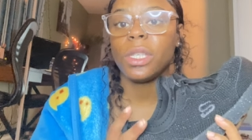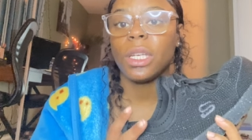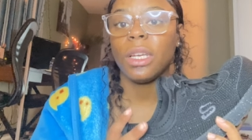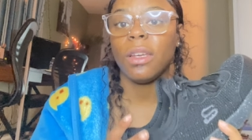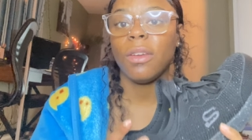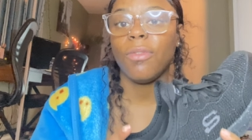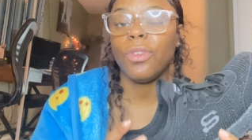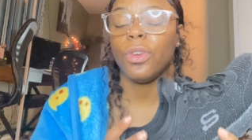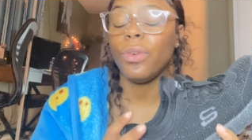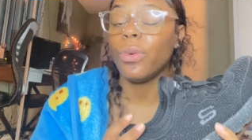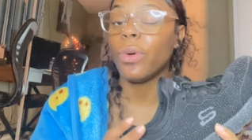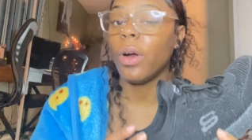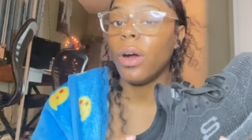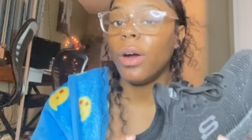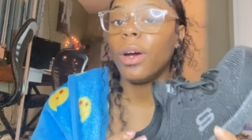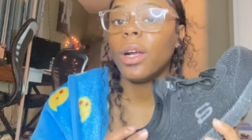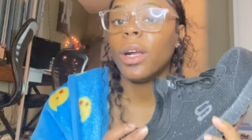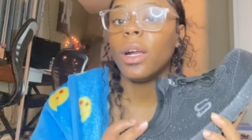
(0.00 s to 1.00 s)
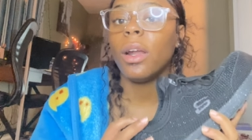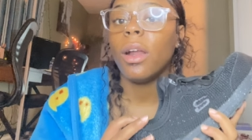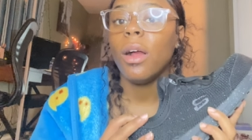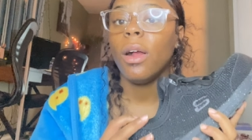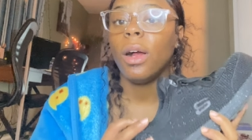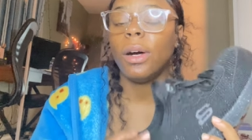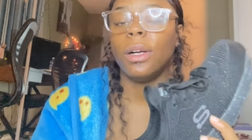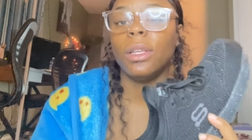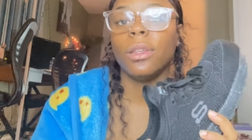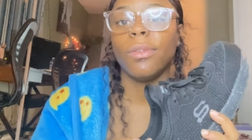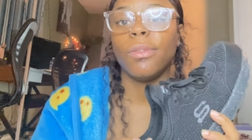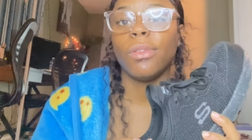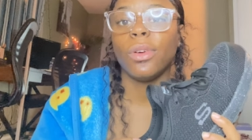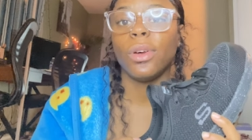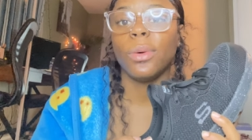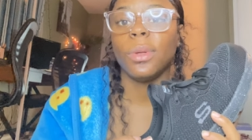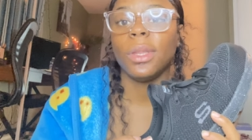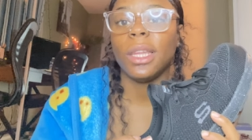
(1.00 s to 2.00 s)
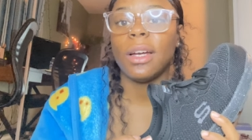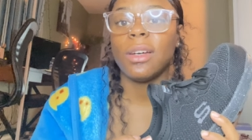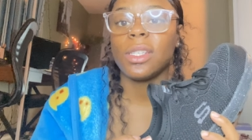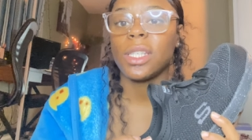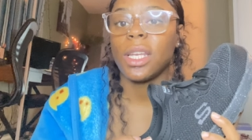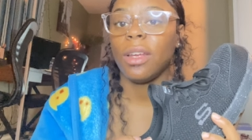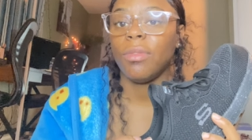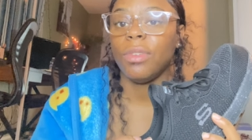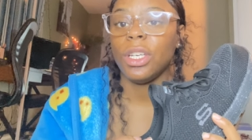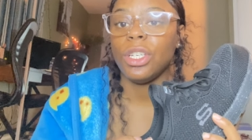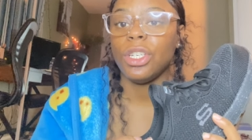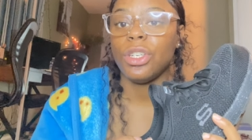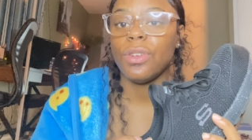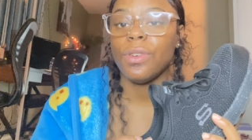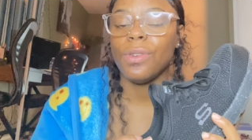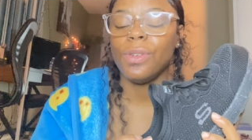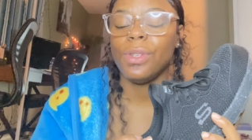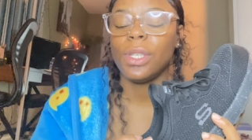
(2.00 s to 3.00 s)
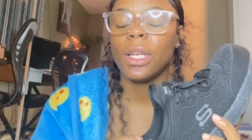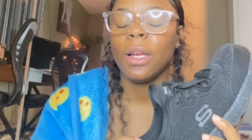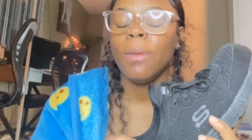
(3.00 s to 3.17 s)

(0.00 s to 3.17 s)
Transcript: And if you are on the floor without safety shoes,